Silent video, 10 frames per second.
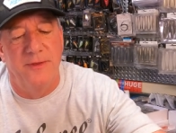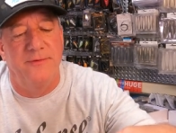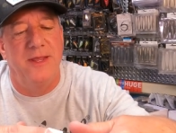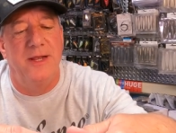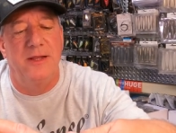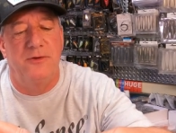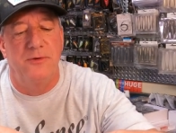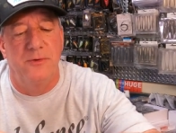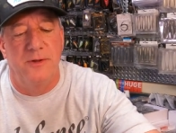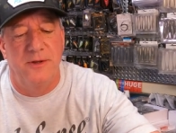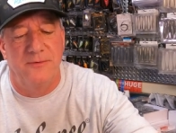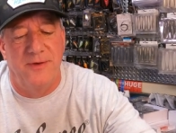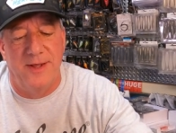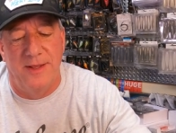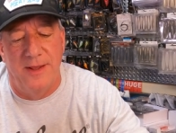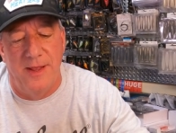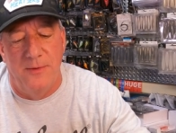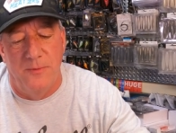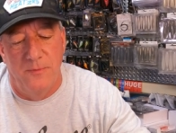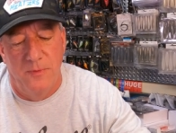Let's get into it here if I can get,
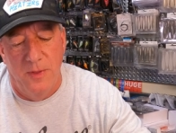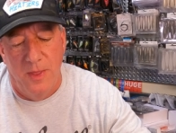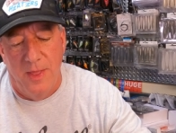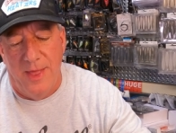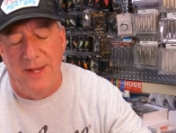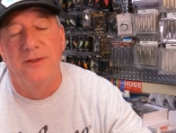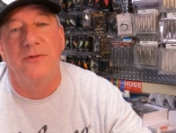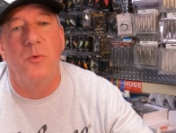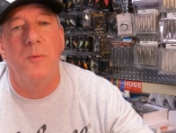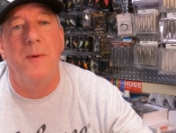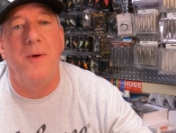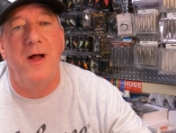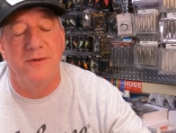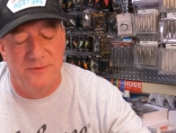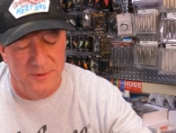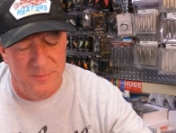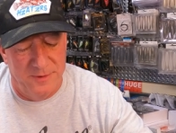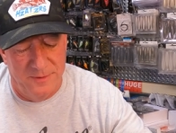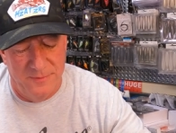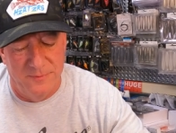I just tore my box up
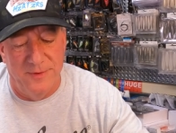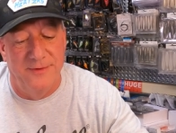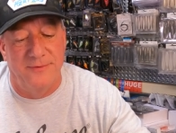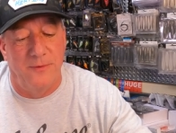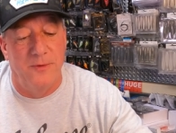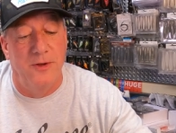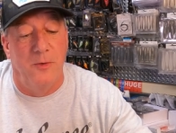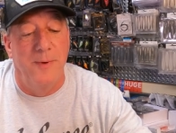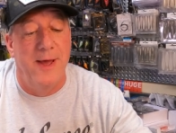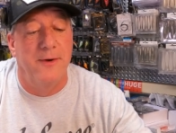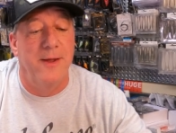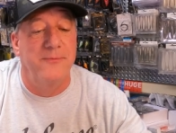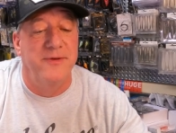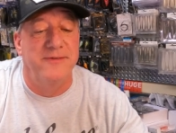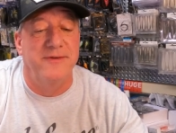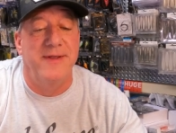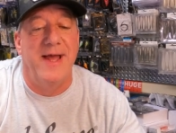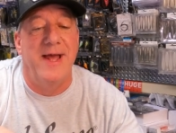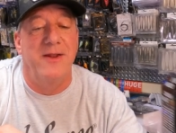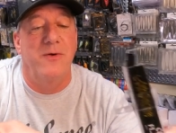here. Listen, it don't matter, I'm fixing to
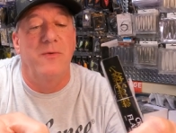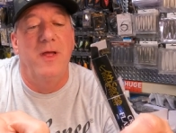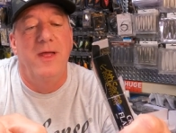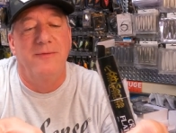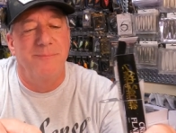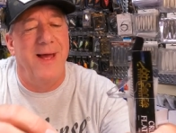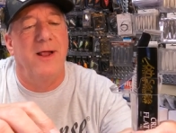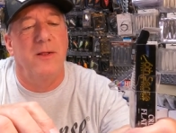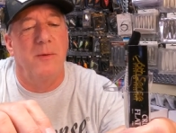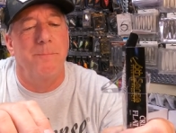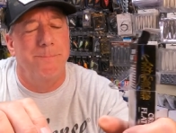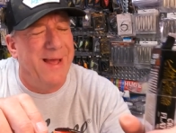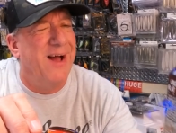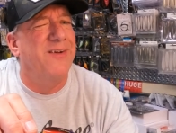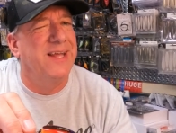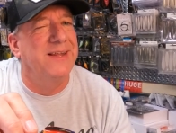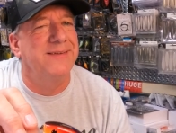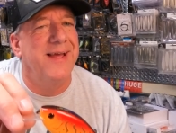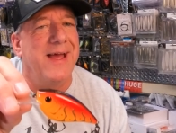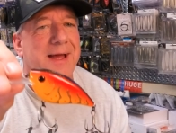tie it on. About
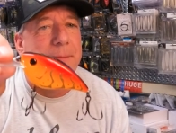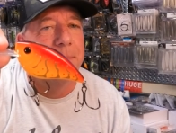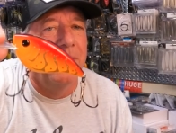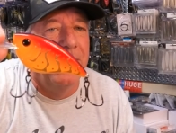getting time